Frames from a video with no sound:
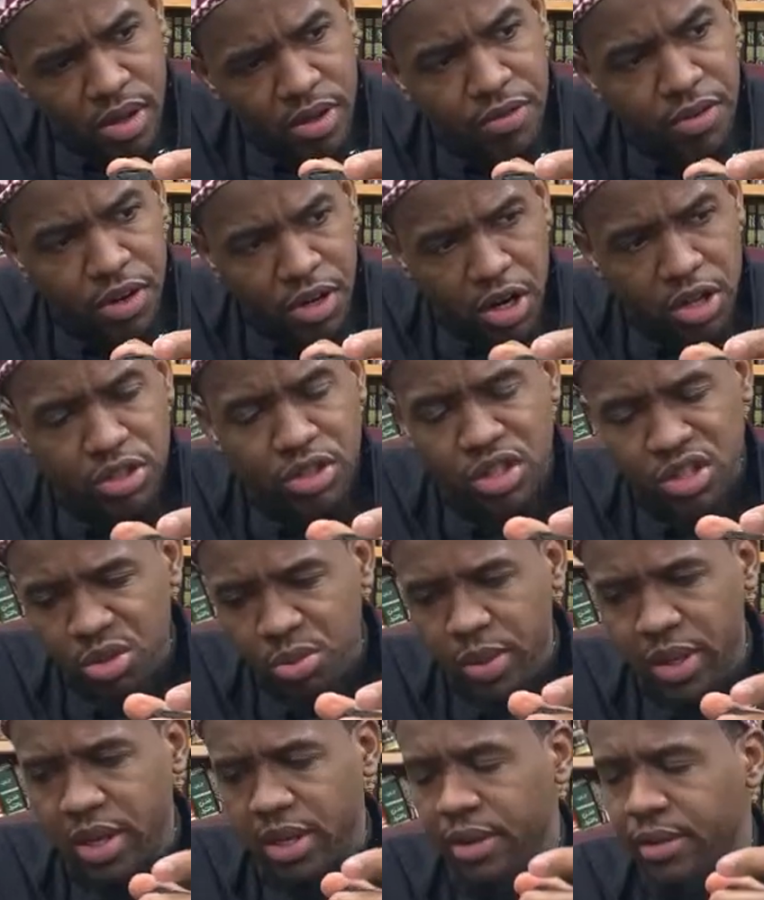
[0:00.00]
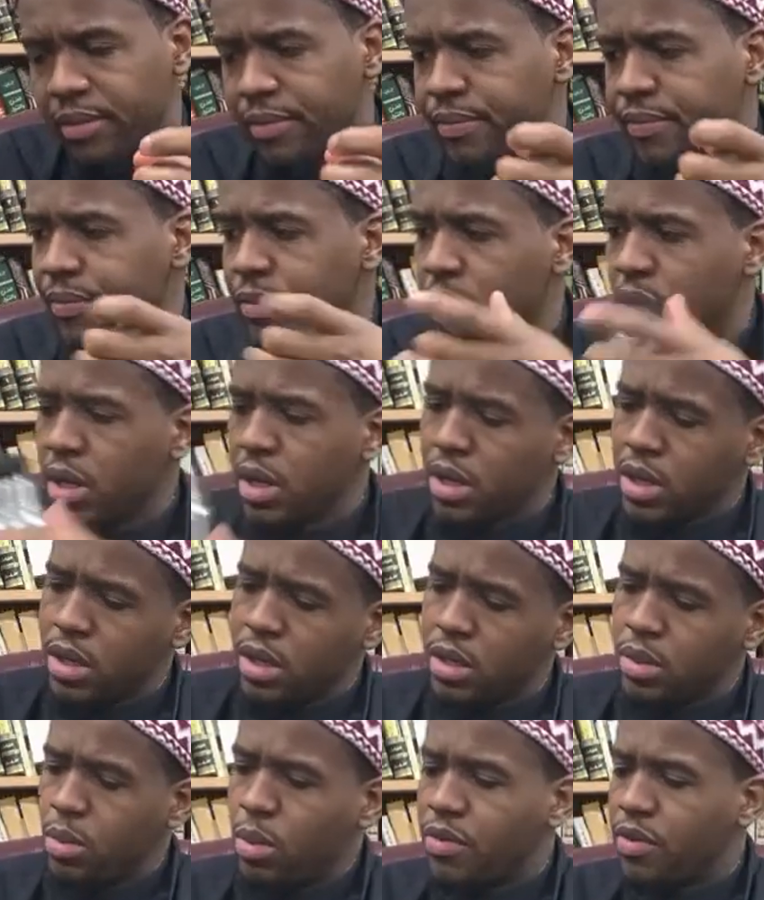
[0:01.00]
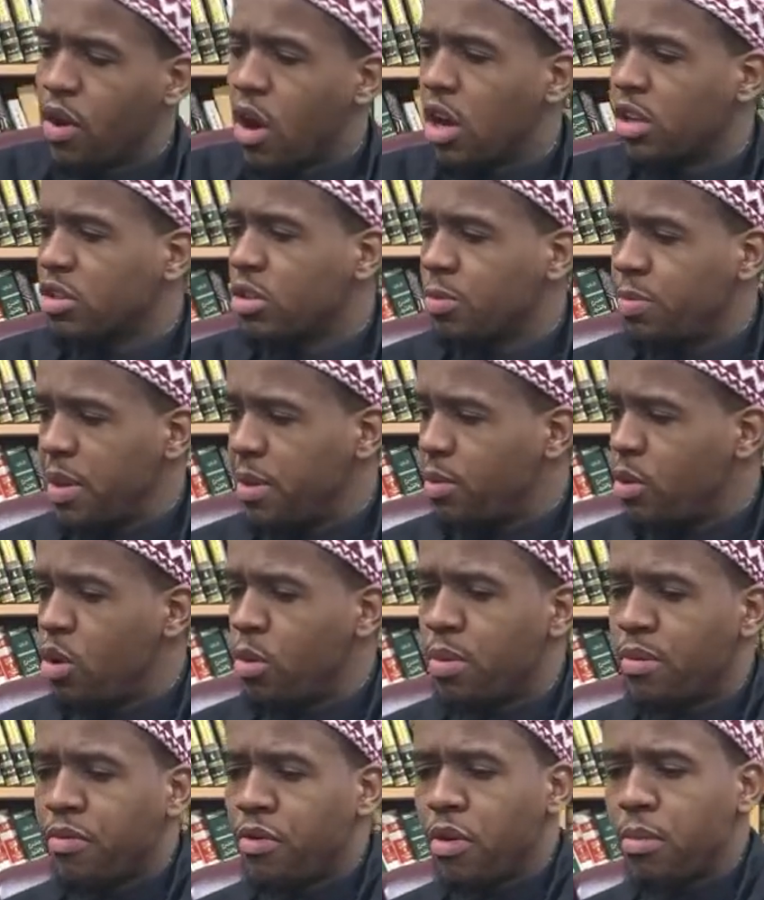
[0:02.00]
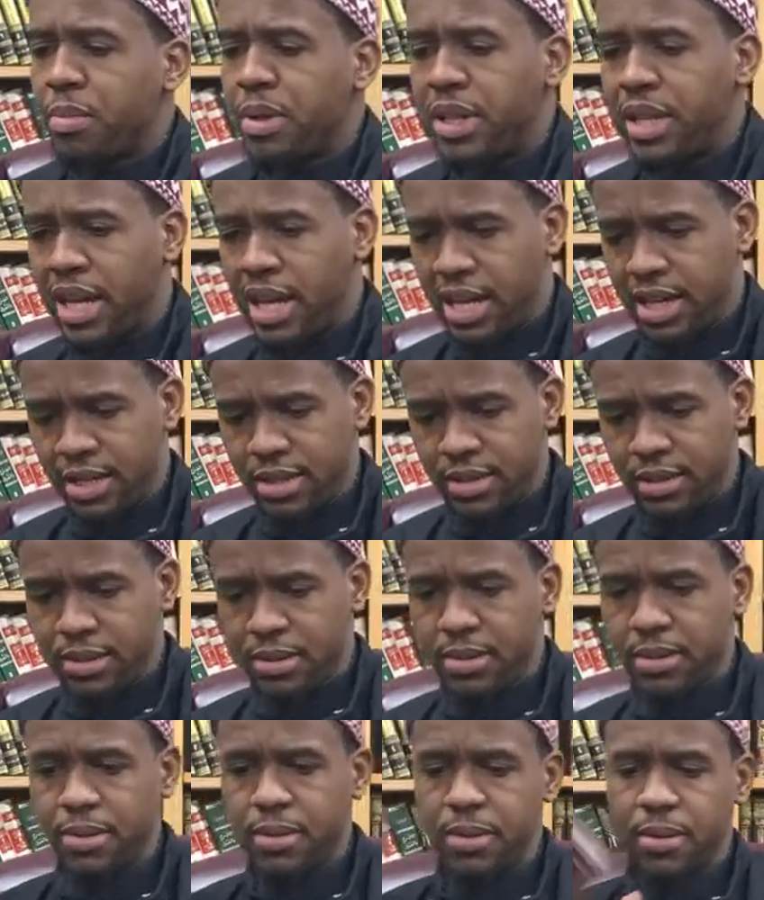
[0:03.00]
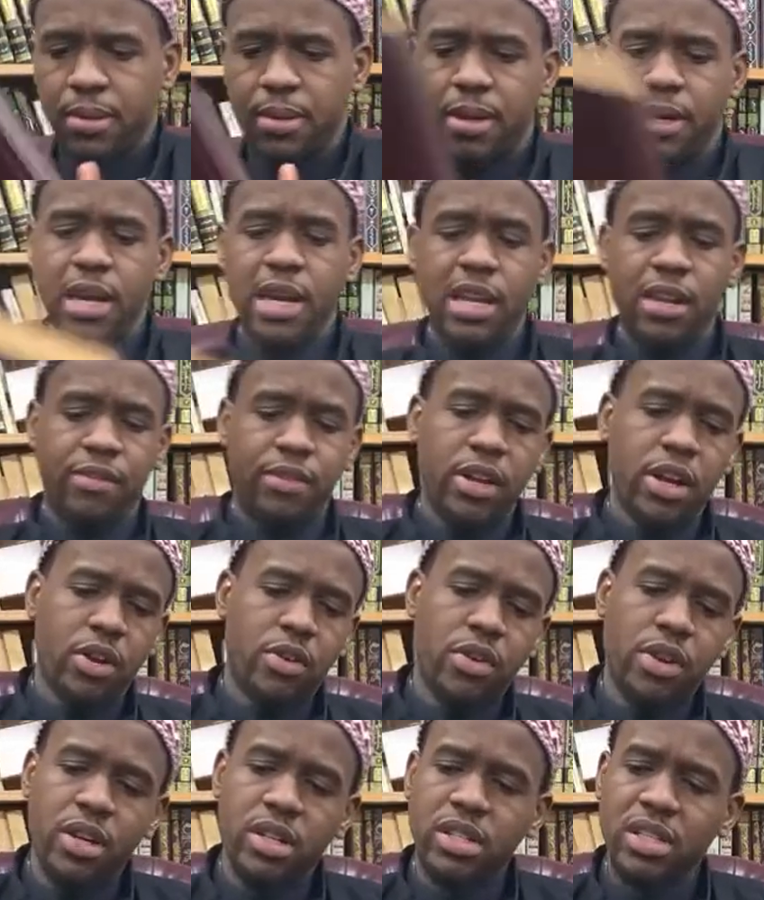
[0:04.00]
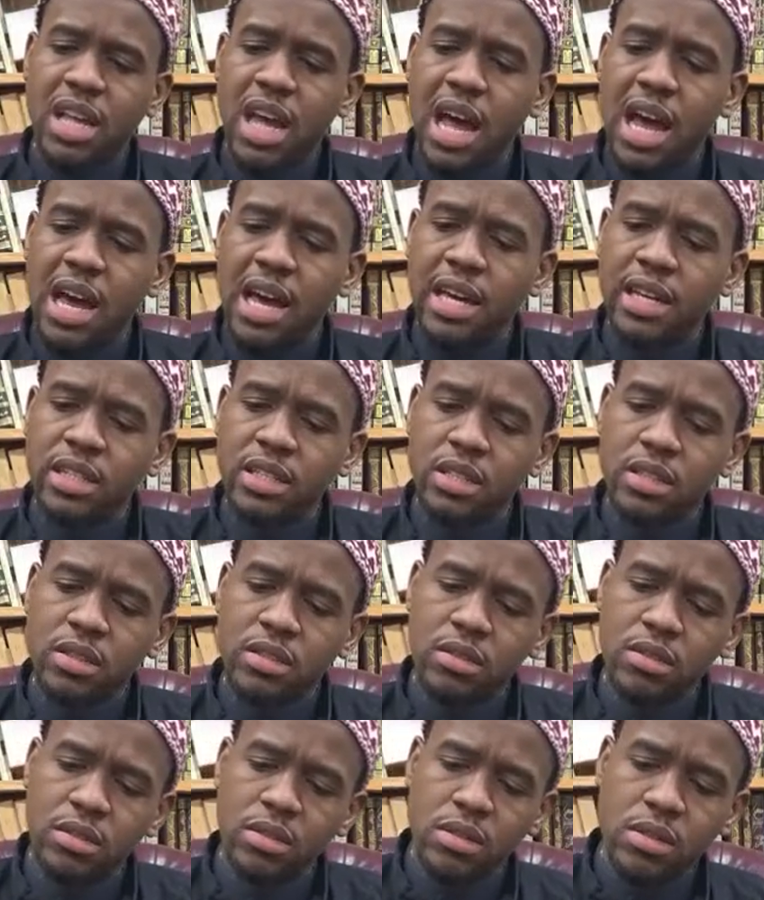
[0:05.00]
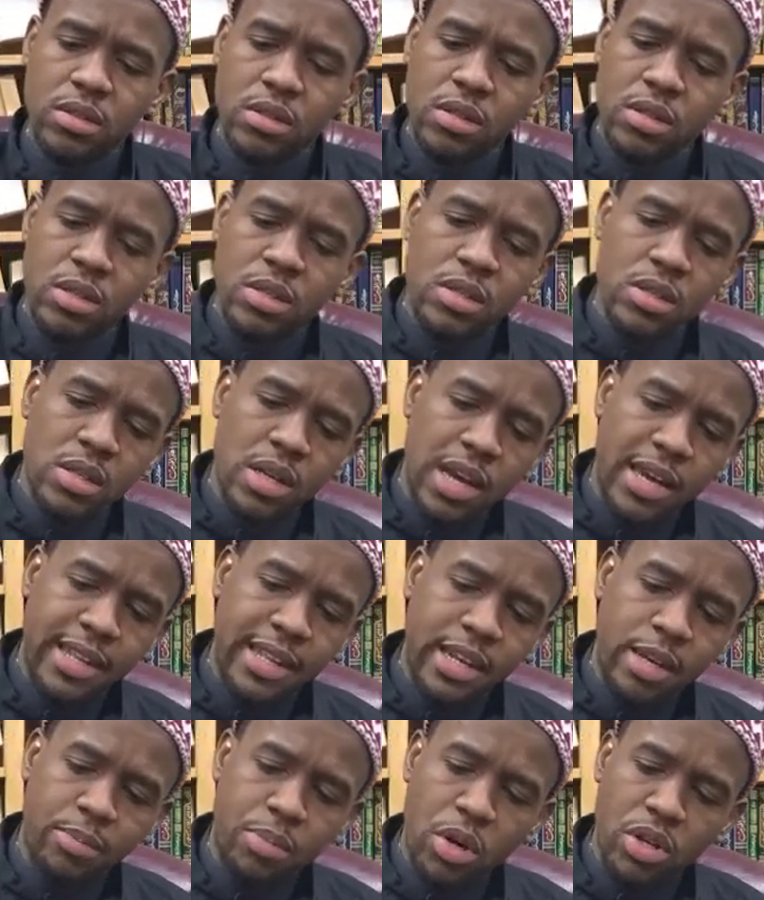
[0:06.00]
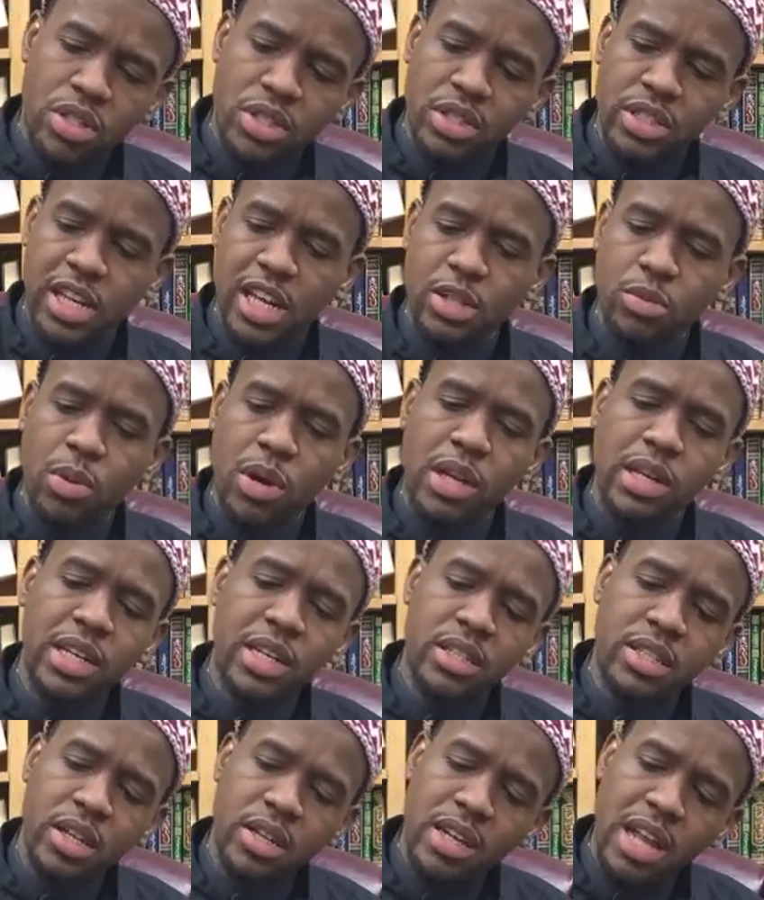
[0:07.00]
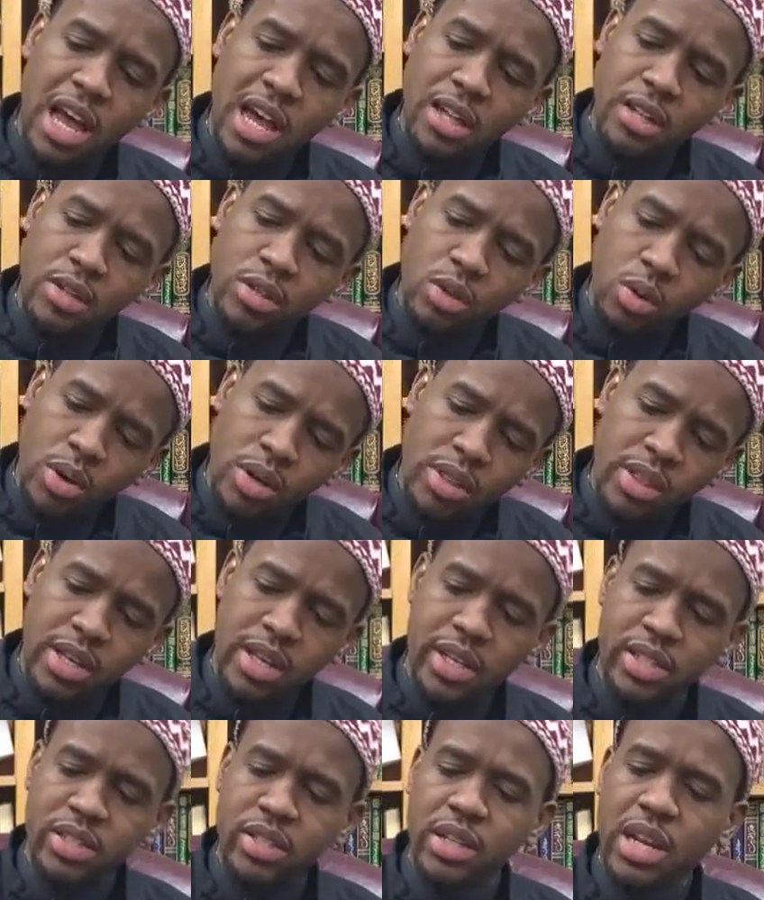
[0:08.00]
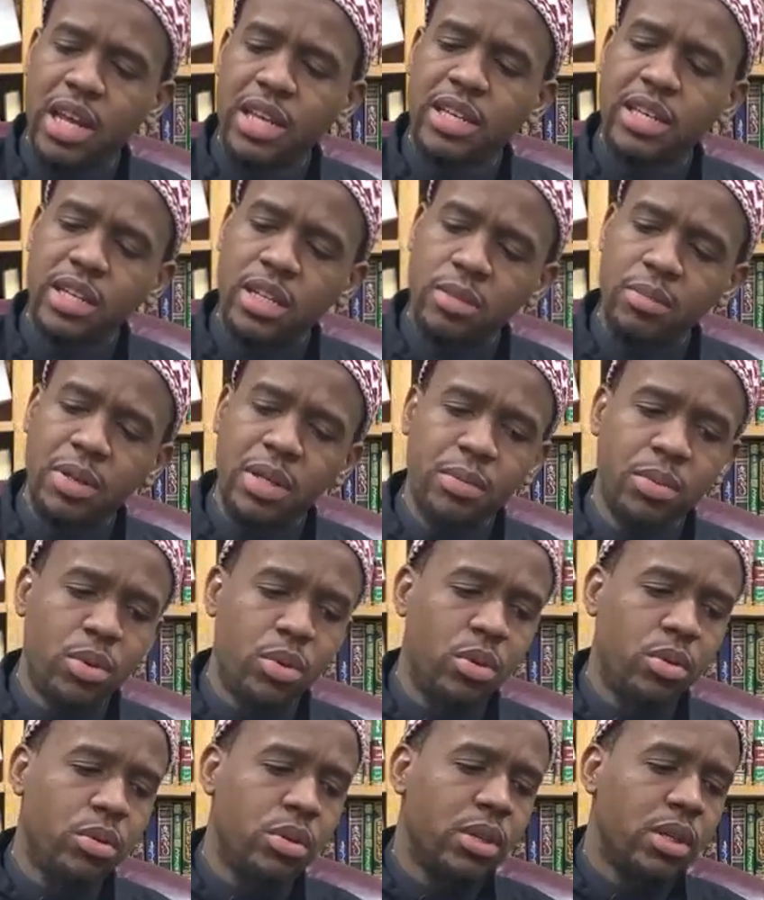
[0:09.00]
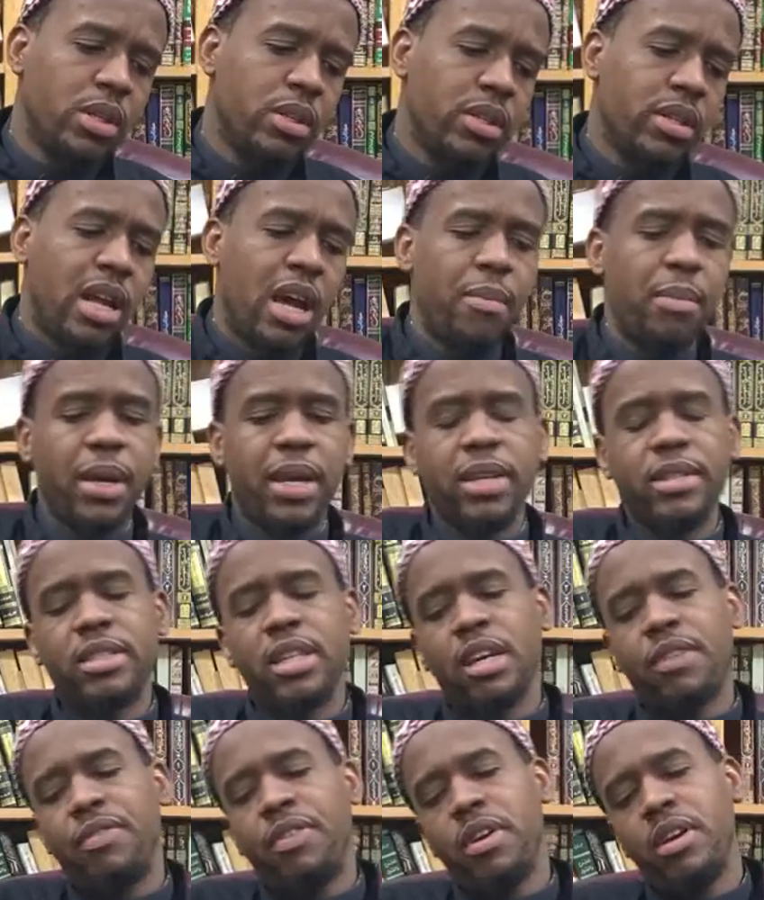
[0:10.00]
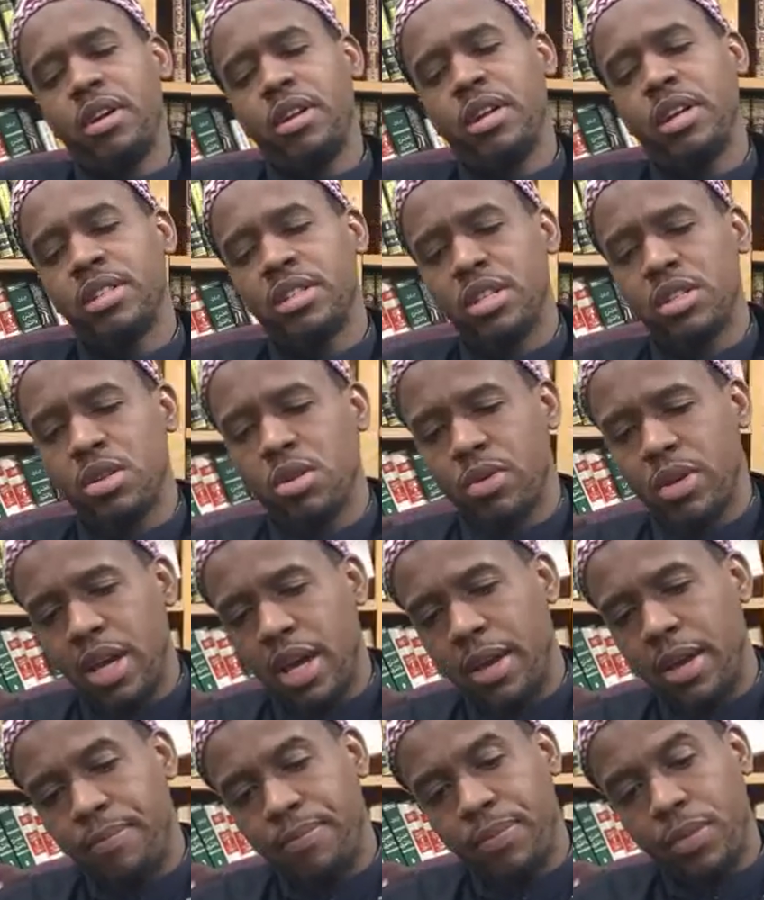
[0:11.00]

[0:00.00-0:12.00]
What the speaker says: Fagersta, Sweden. with regards to people who perform bid'ah. And if they're criticized, and then a person says, well, at least they're not doing this, they're not killing people, they're not making takfir, is this okay?